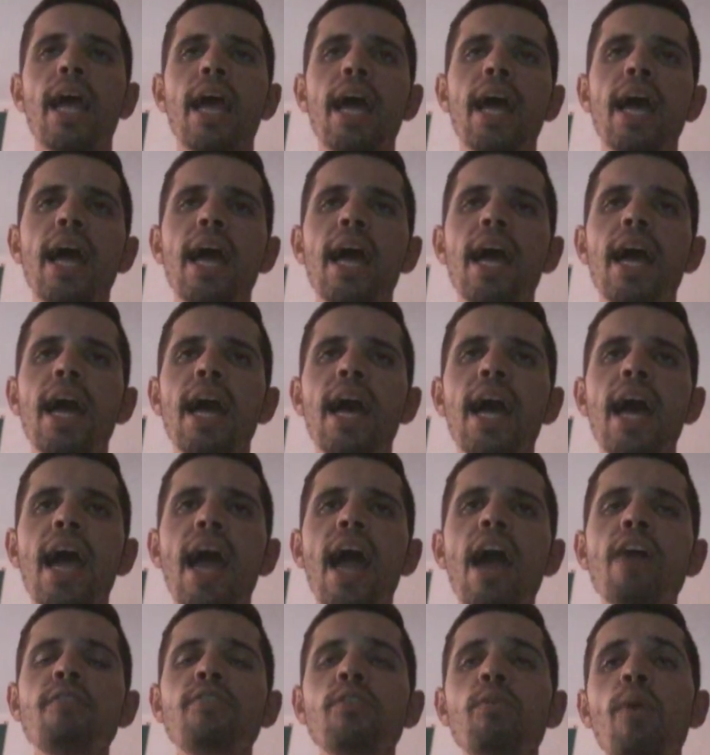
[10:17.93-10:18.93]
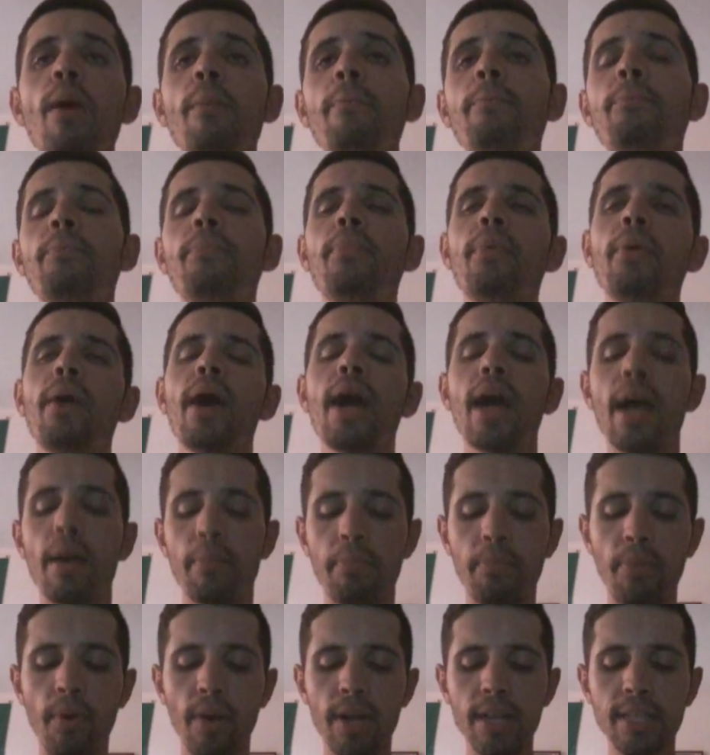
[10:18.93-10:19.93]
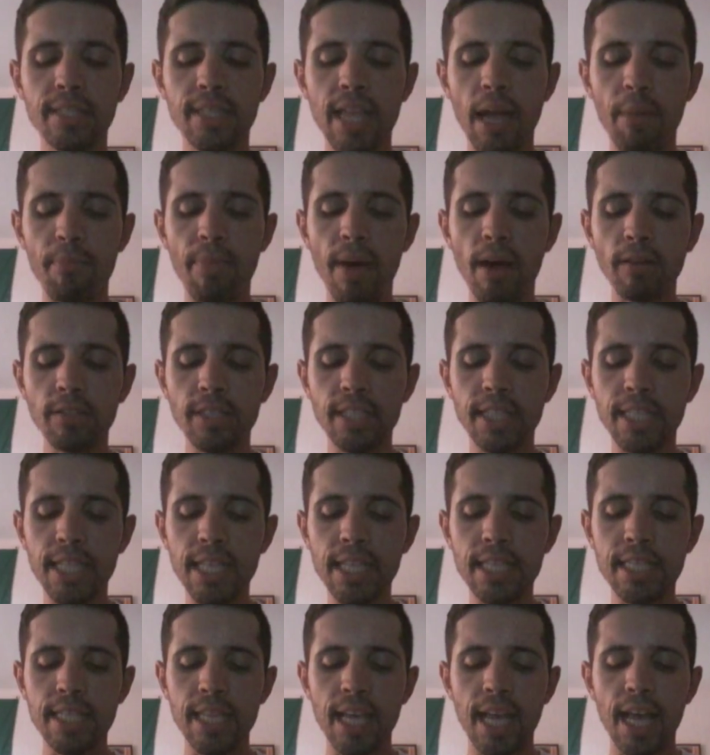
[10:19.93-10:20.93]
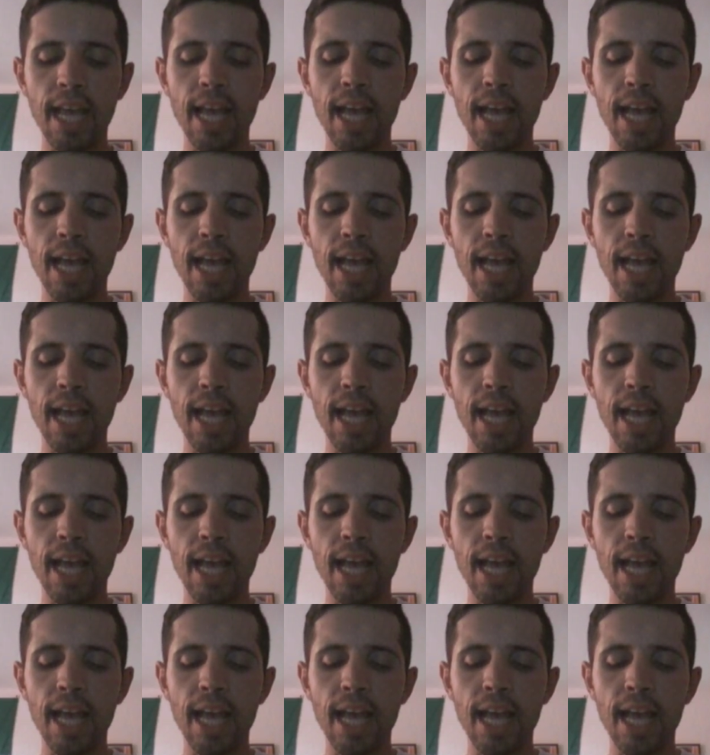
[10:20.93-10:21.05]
have one policy about this.